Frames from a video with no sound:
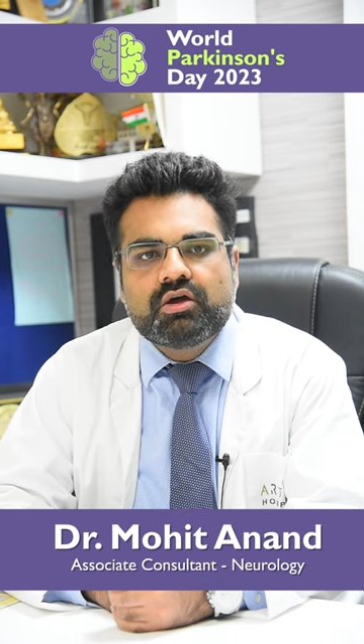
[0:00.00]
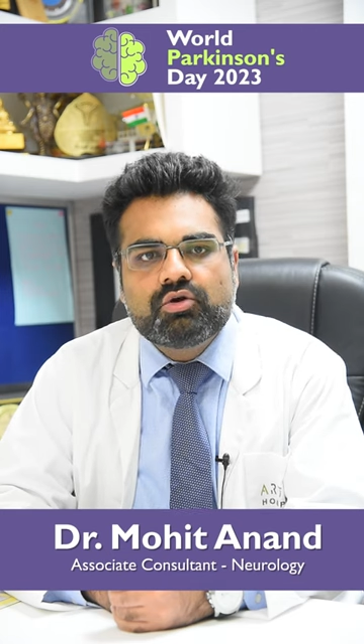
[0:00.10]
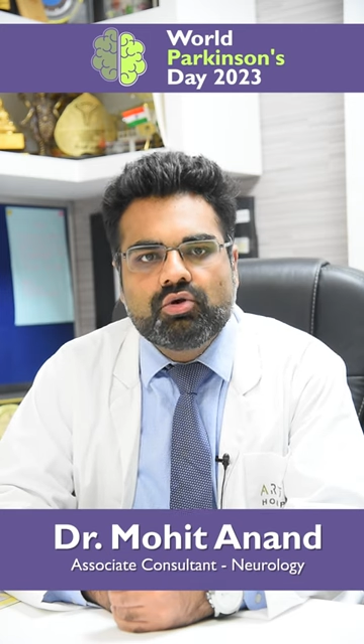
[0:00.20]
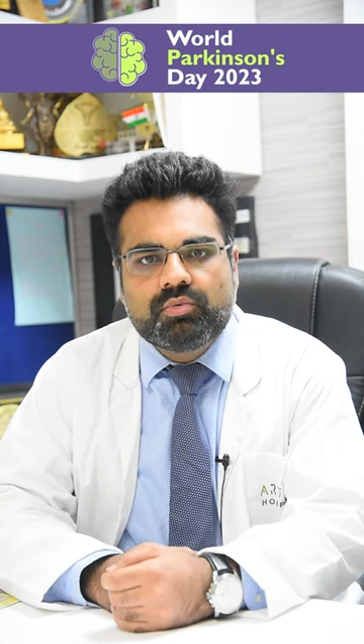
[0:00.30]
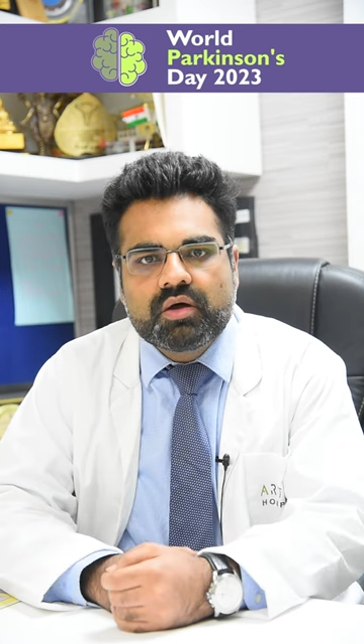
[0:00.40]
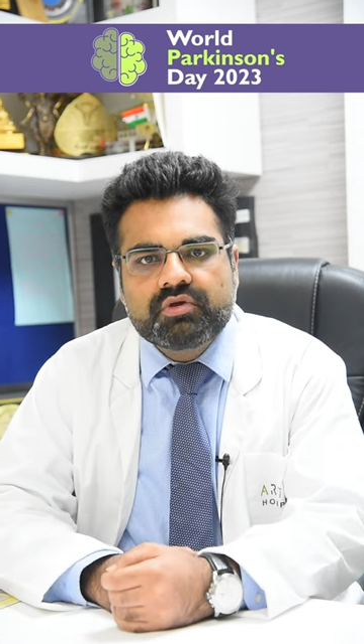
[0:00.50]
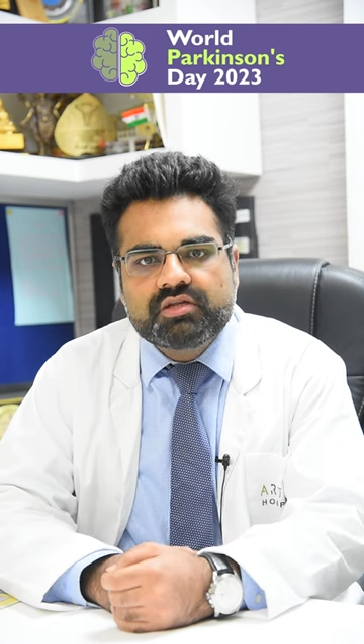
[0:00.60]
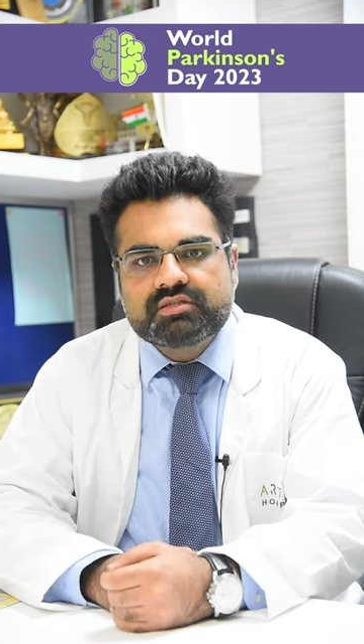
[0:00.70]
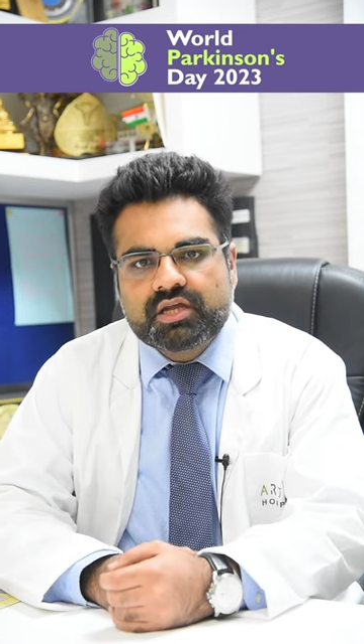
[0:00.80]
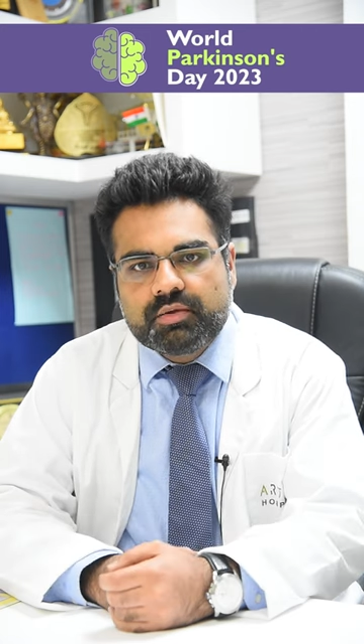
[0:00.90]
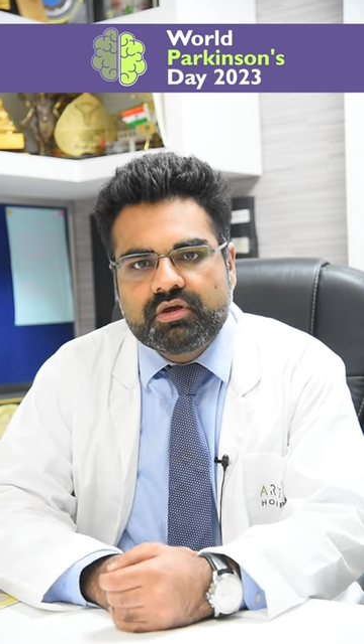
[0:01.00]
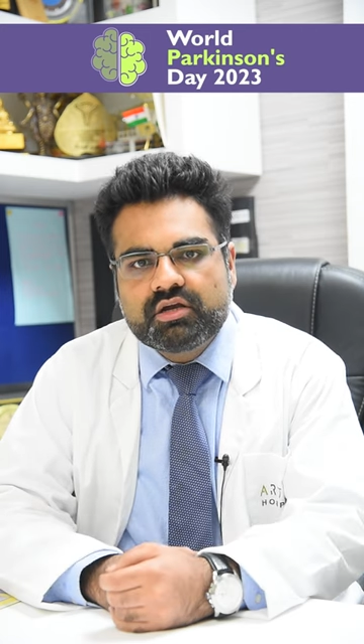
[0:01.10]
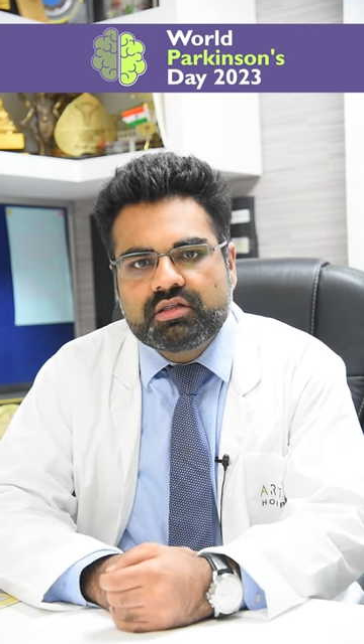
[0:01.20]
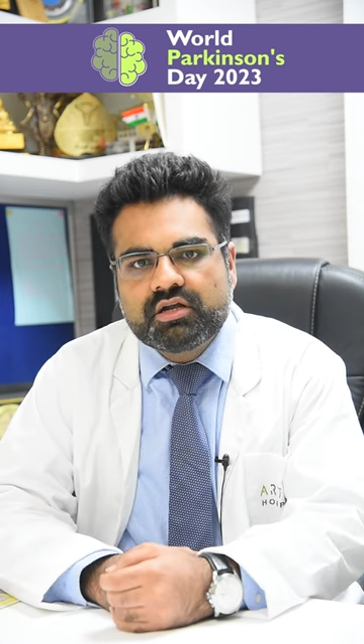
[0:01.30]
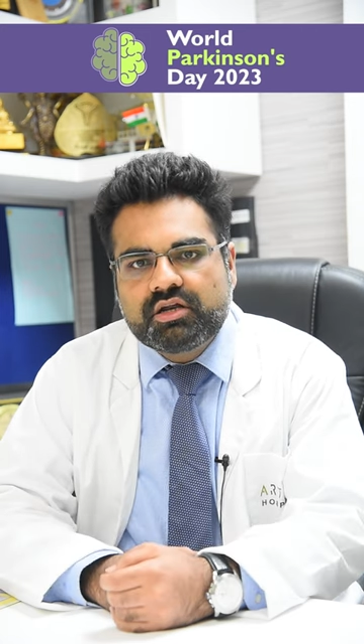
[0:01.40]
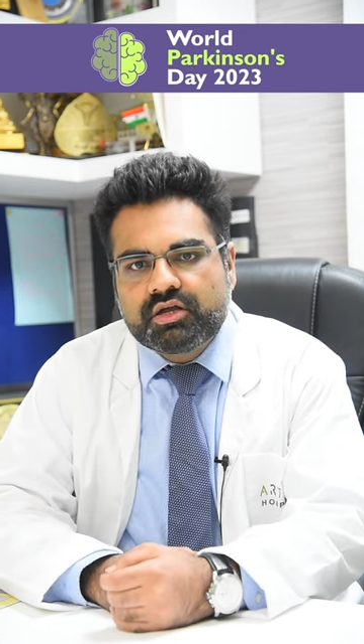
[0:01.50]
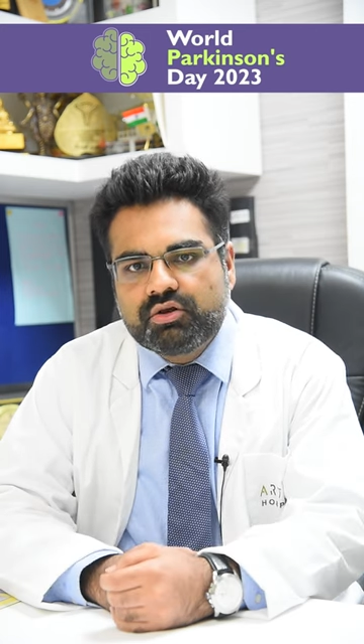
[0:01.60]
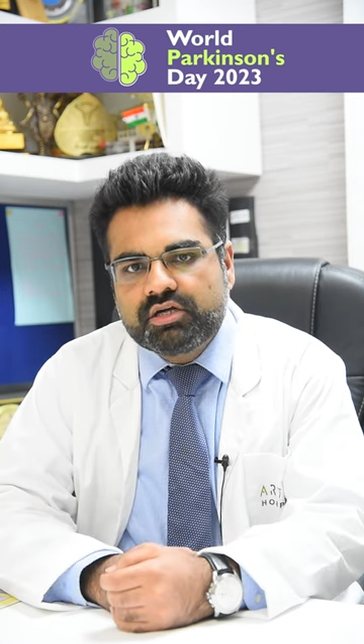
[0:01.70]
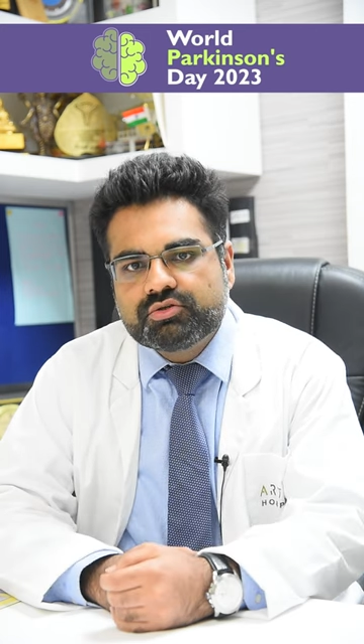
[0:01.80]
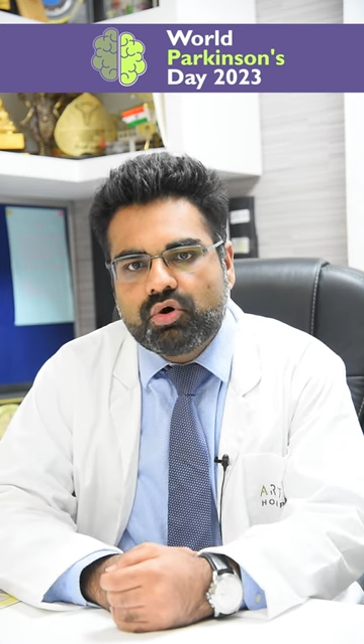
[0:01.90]
Dopamine is a chemical that
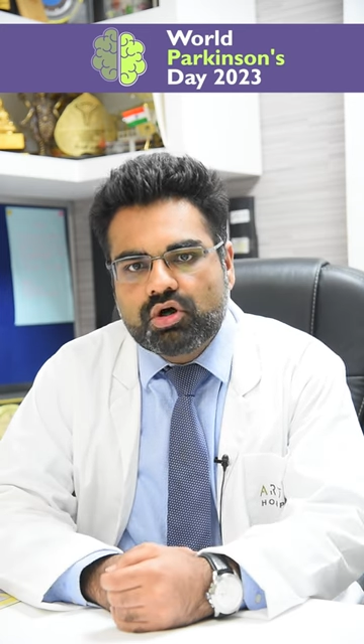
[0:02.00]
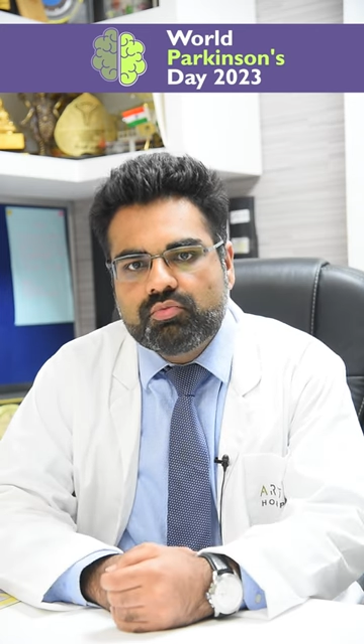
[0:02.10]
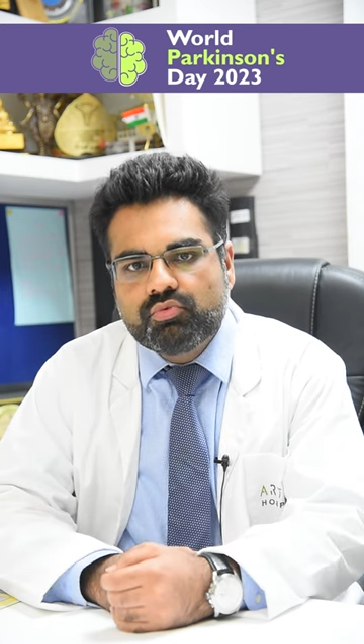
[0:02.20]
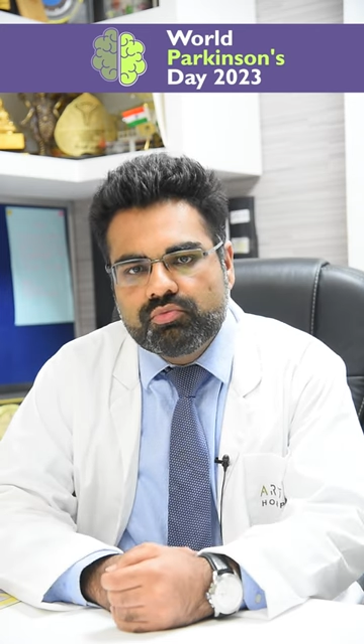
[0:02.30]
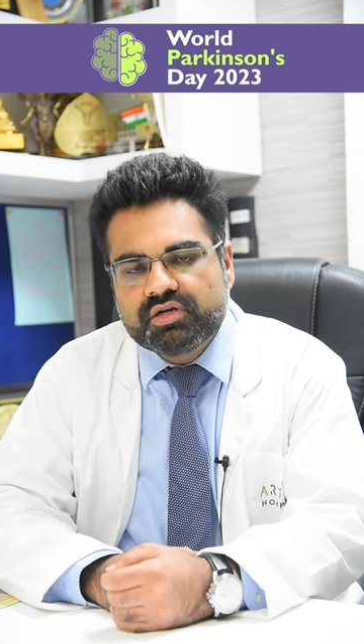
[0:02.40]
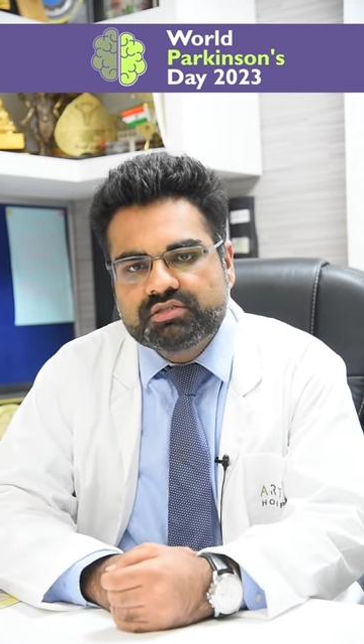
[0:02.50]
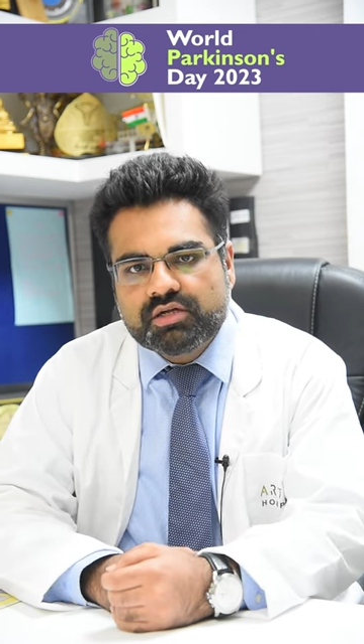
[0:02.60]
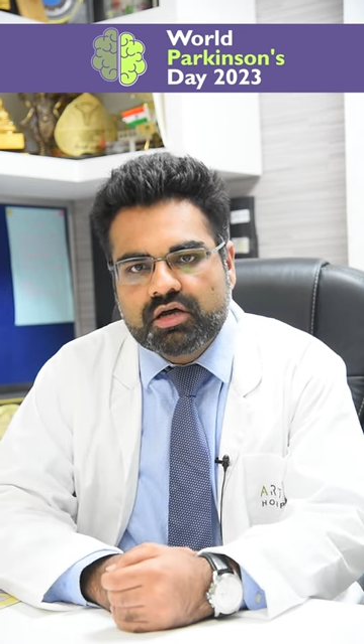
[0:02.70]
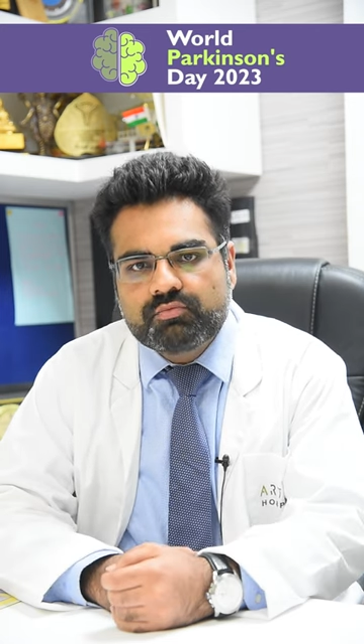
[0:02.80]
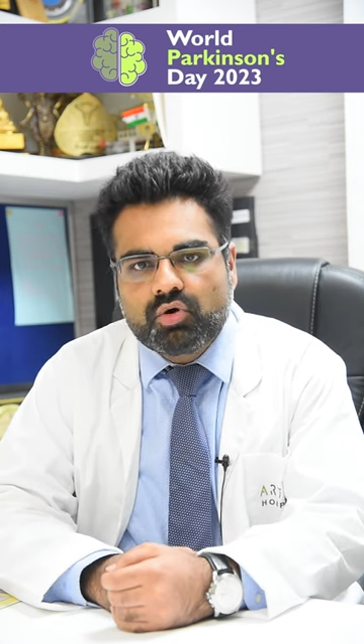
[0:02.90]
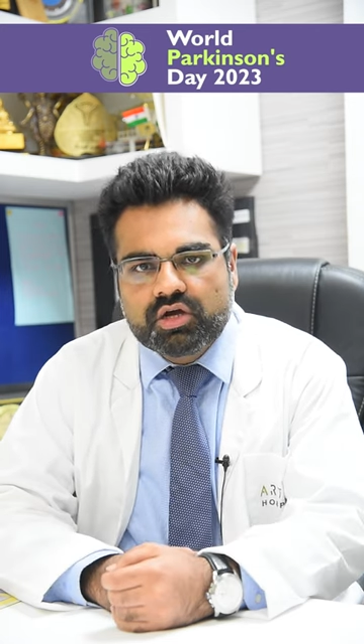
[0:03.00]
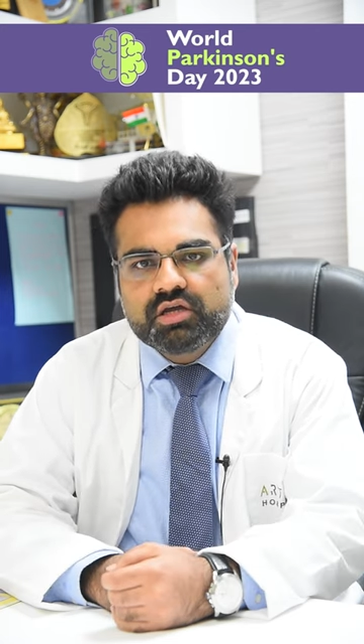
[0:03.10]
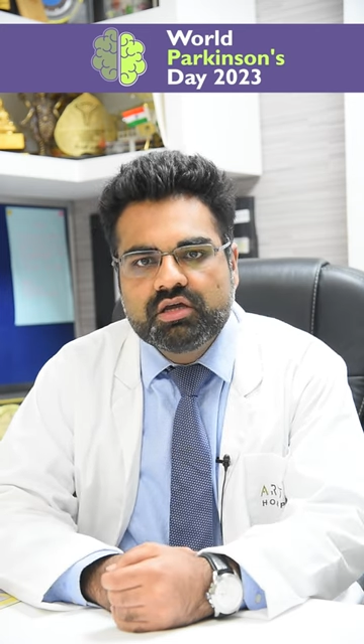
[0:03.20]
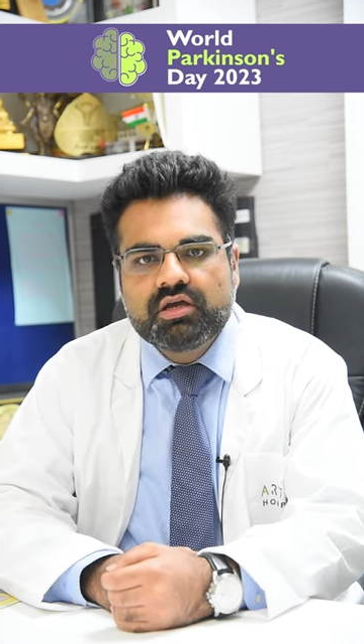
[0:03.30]
regulates all movements in our body,